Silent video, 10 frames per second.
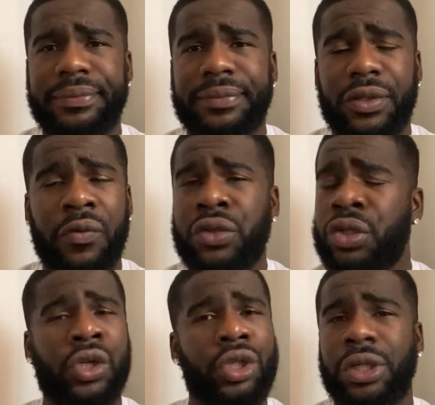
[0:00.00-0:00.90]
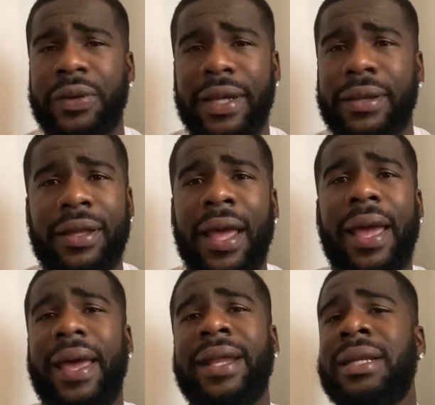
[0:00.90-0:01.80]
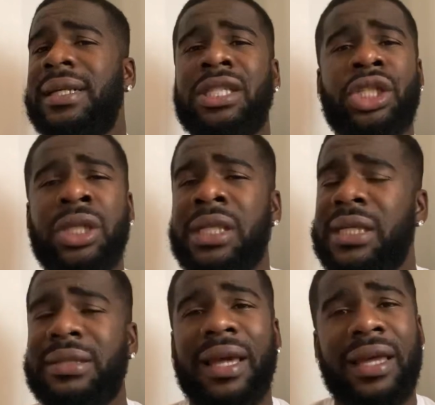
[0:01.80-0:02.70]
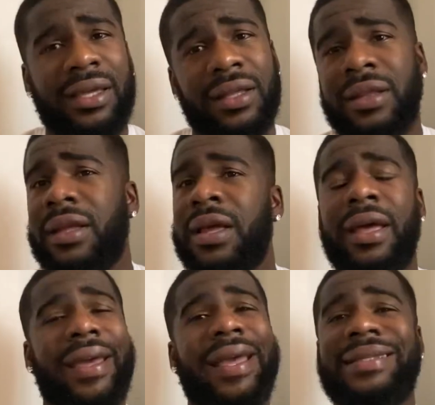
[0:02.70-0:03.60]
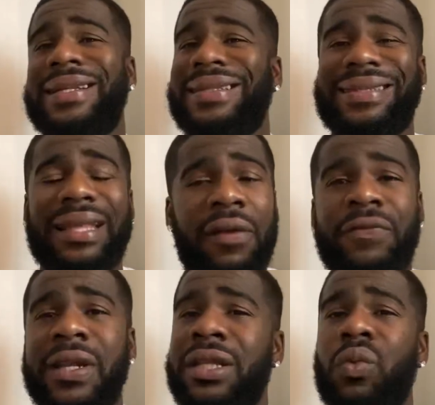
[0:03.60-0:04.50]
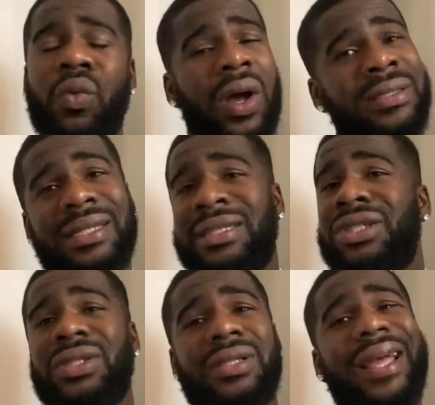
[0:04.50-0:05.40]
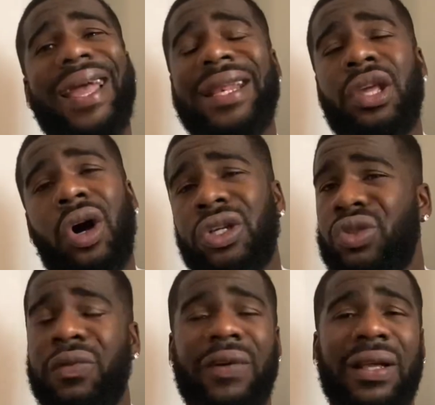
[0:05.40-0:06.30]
The results are not showing it. And the decision he has taken is definitely the worst decision any Arsenal